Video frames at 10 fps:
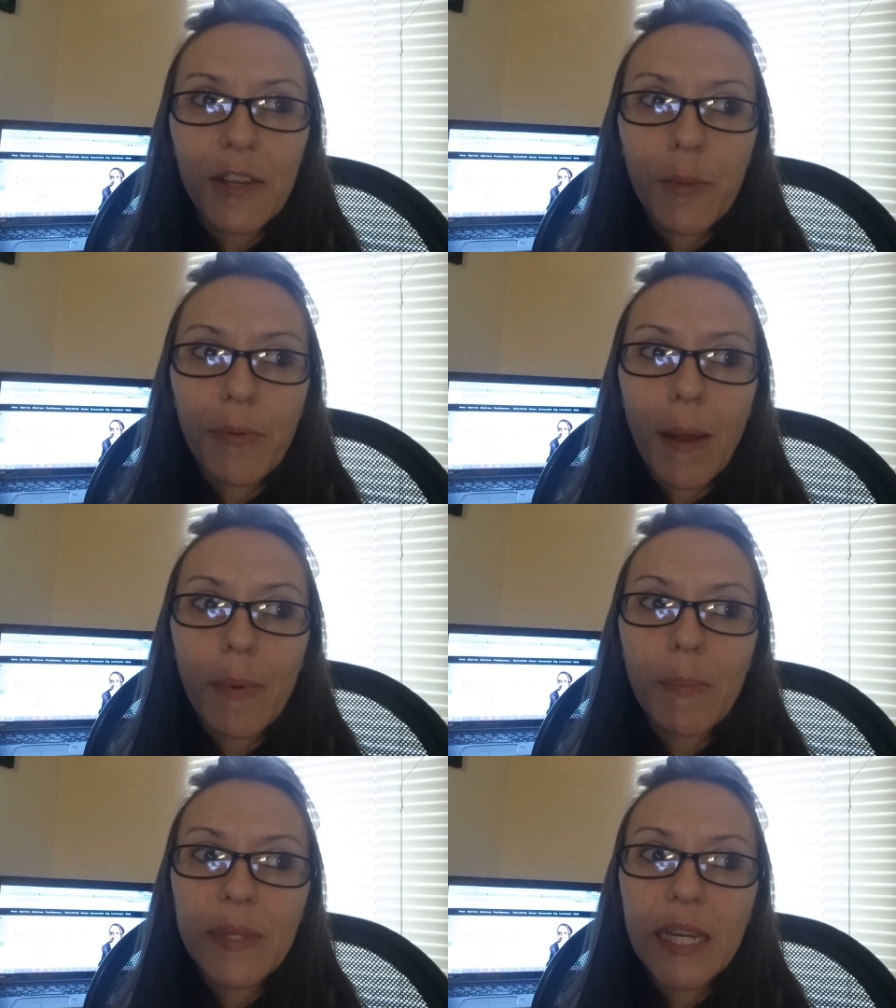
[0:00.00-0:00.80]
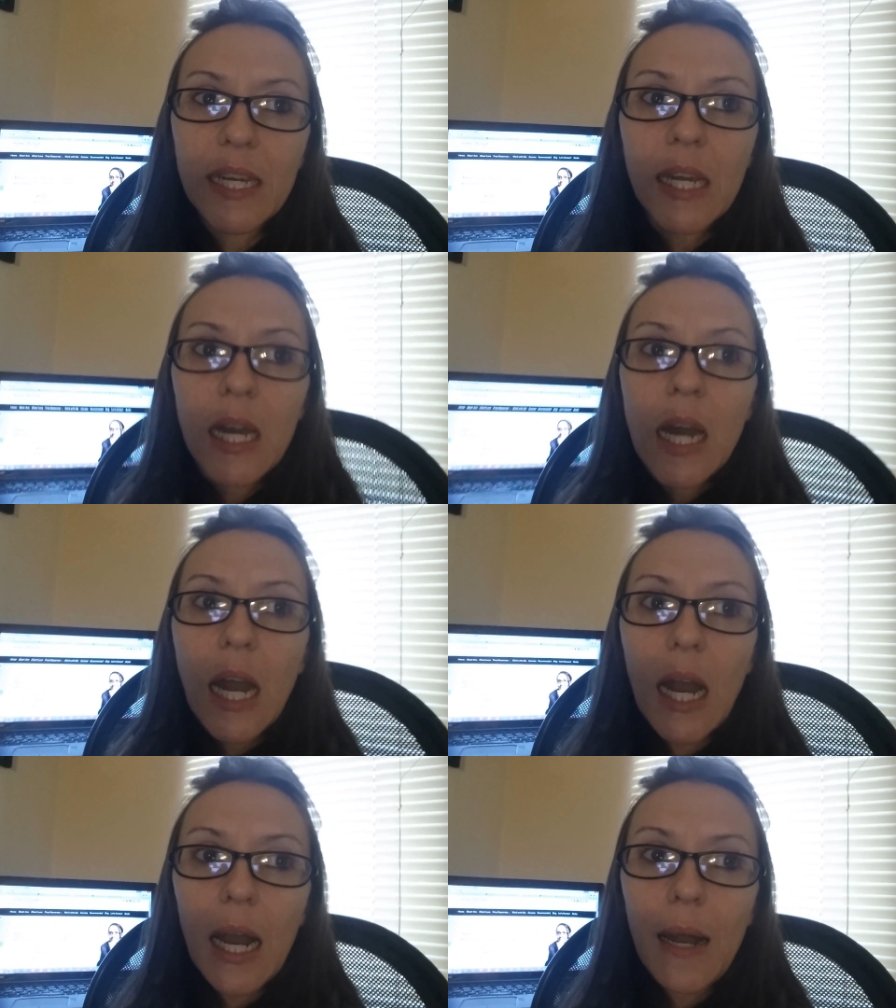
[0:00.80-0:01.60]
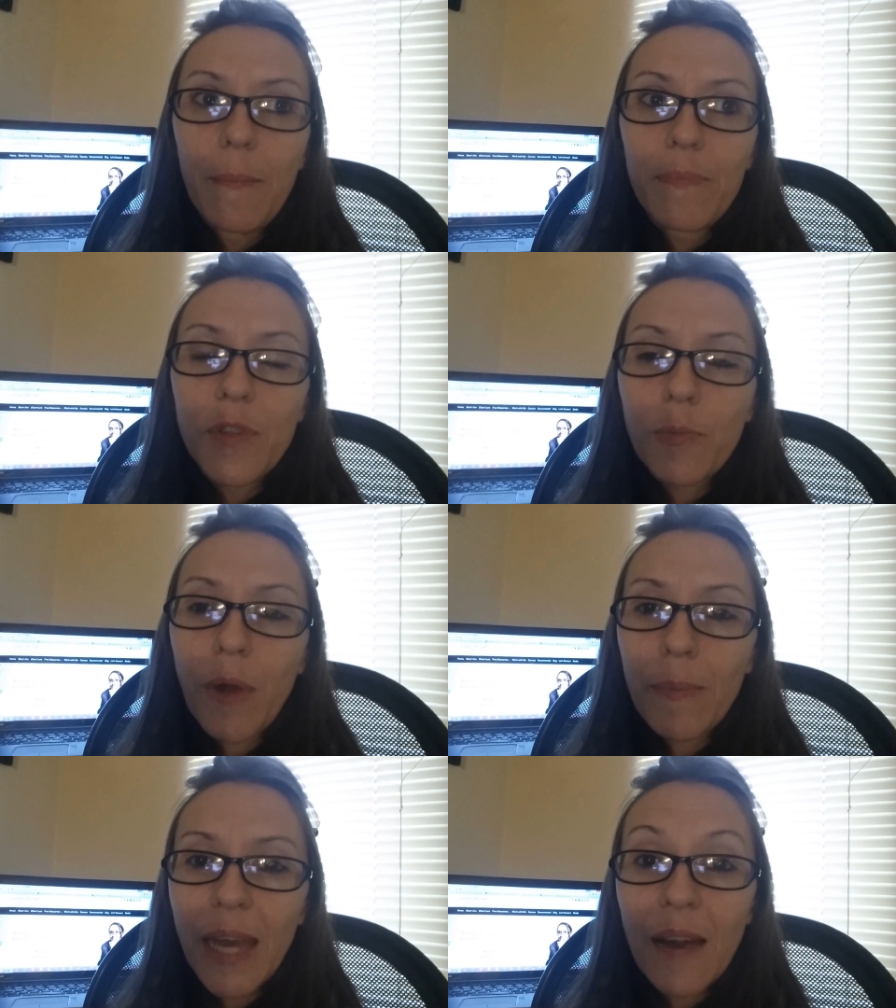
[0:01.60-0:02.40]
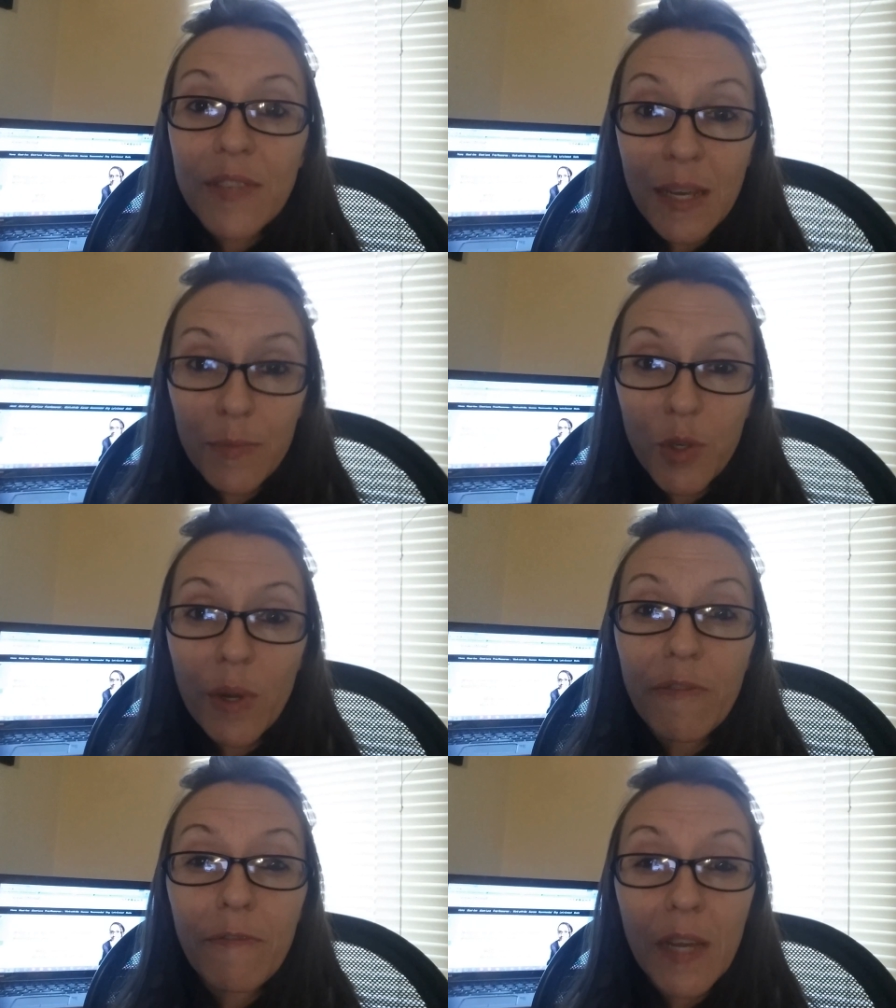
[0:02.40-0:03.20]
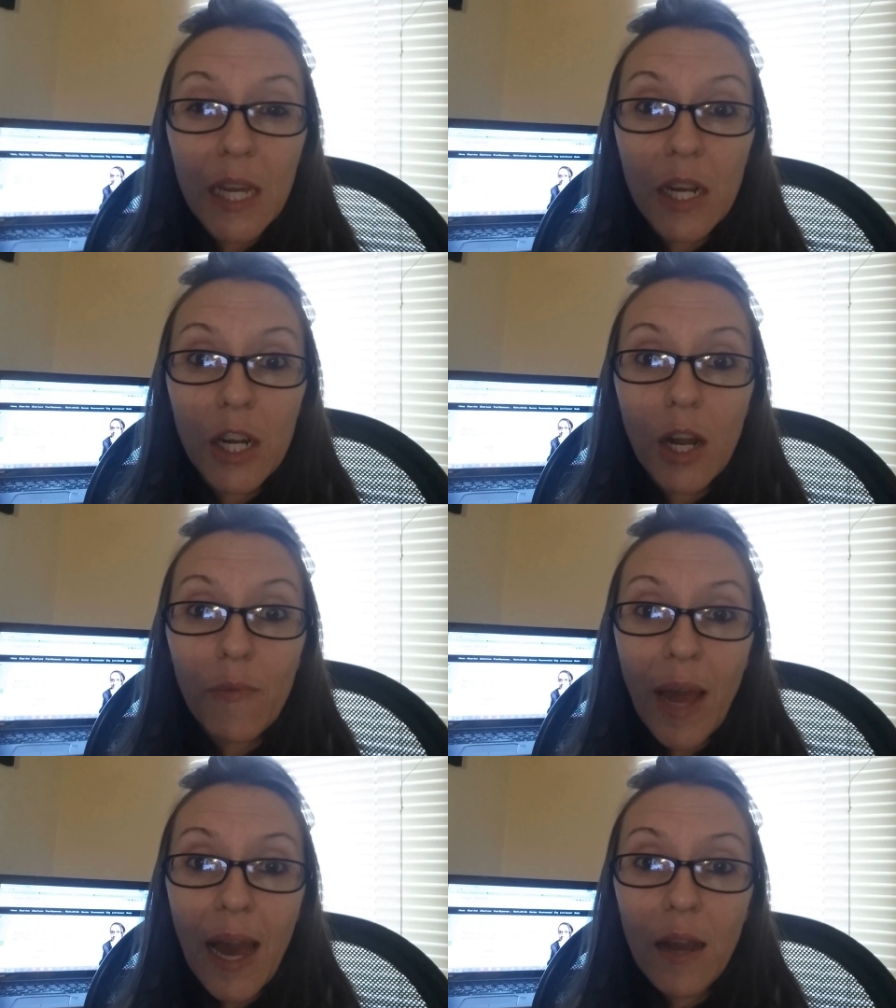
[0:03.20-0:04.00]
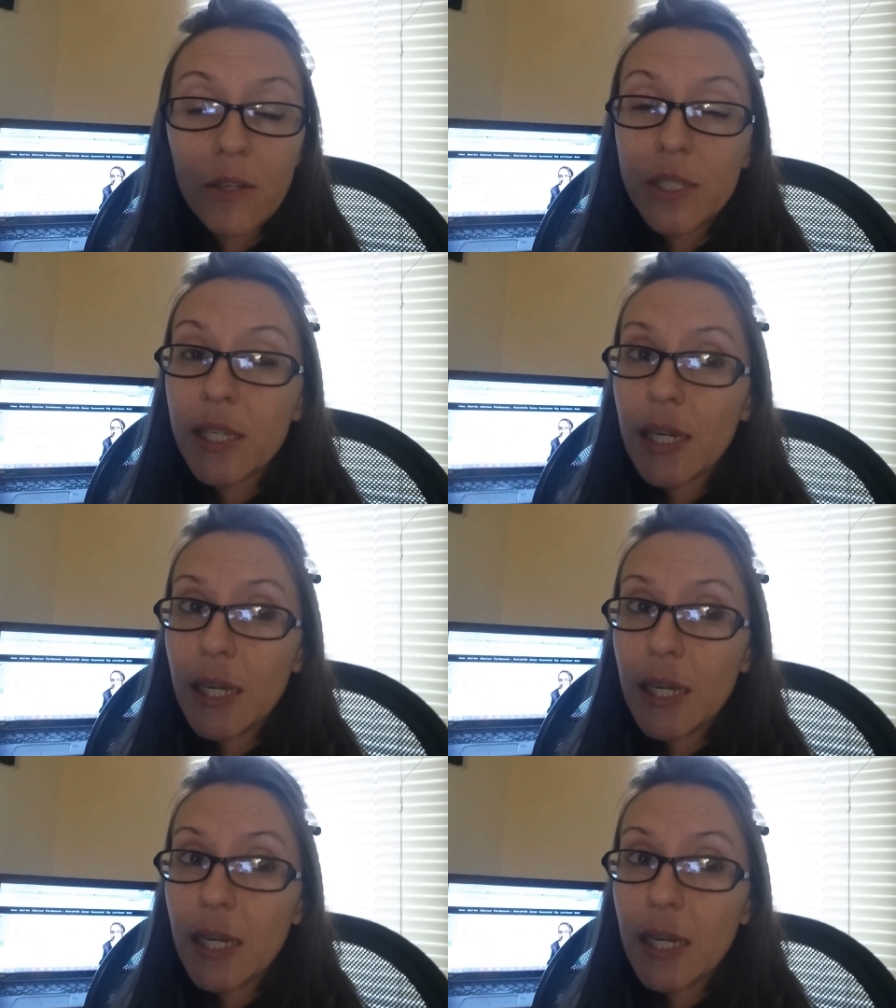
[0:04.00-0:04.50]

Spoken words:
You probably have some sort of fear around,